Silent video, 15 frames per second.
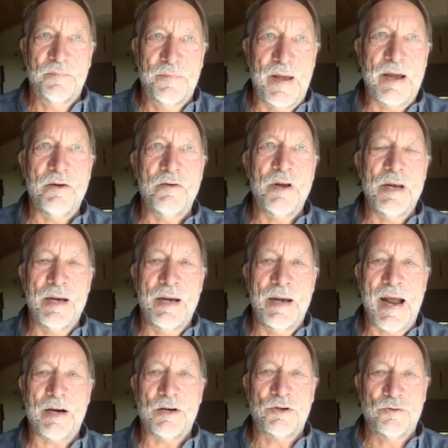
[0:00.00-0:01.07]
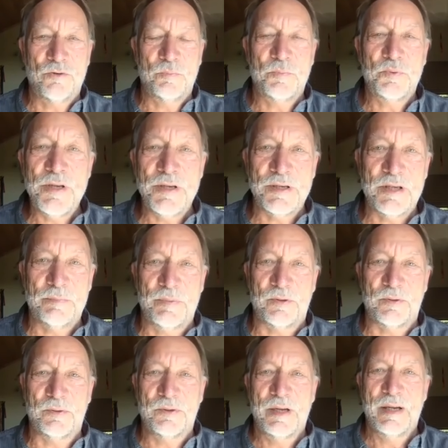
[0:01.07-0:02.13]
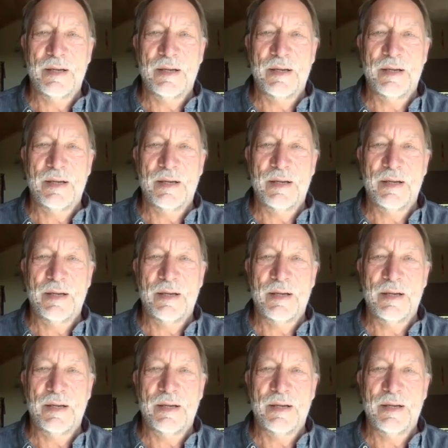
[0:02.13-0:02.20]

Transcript: very natural principle